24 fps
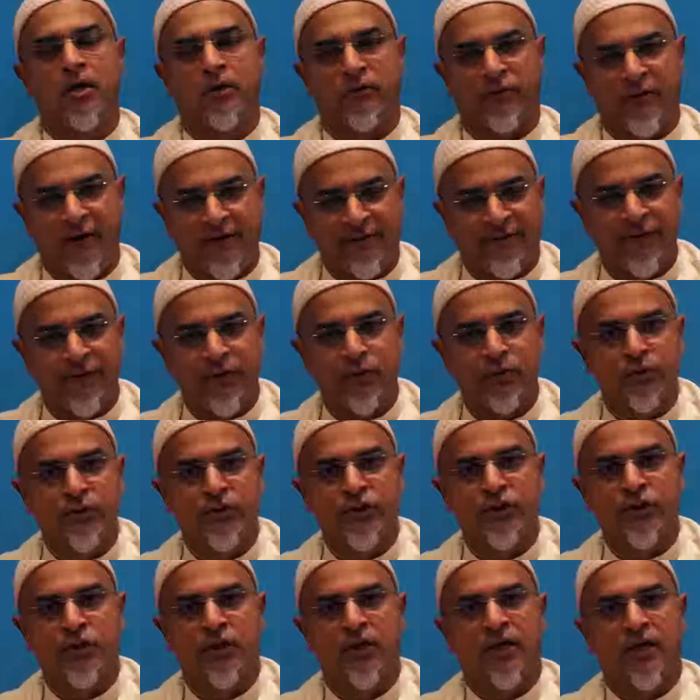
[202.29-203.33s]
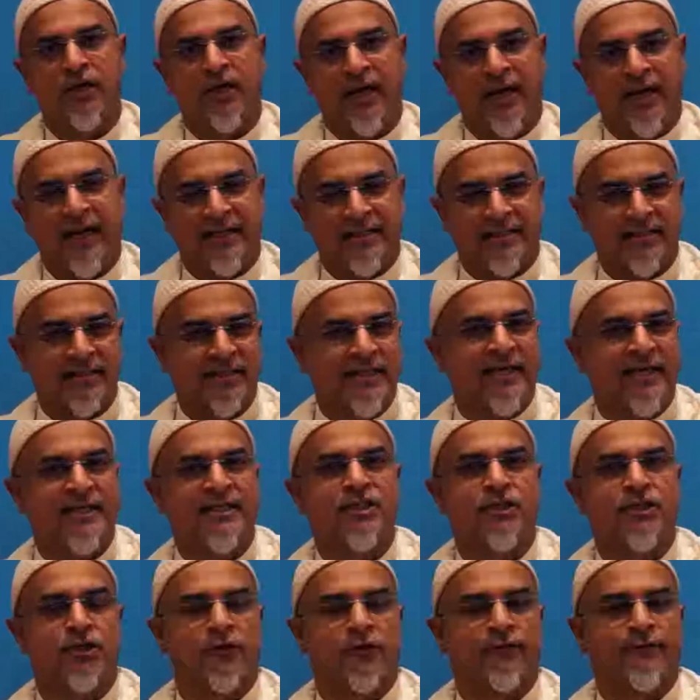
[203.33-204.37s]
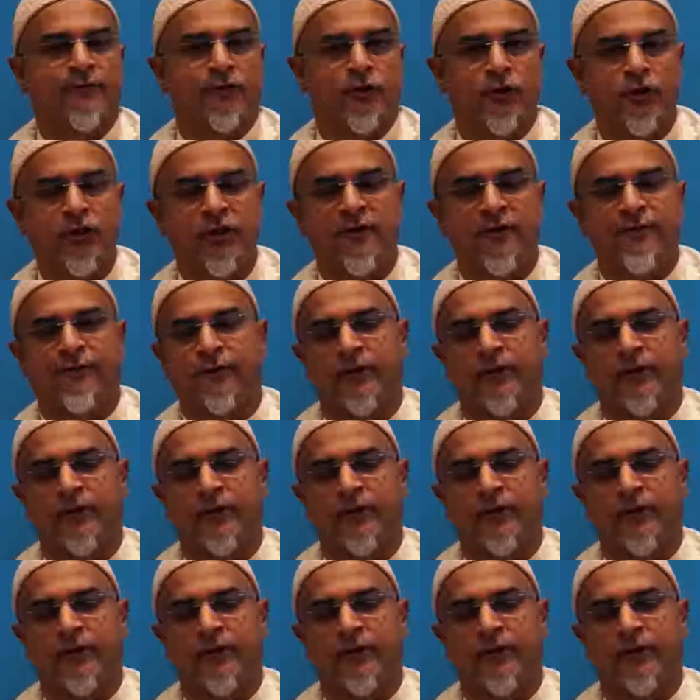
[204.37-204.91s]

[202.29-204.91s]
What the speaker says: refuge as guests of Turkey,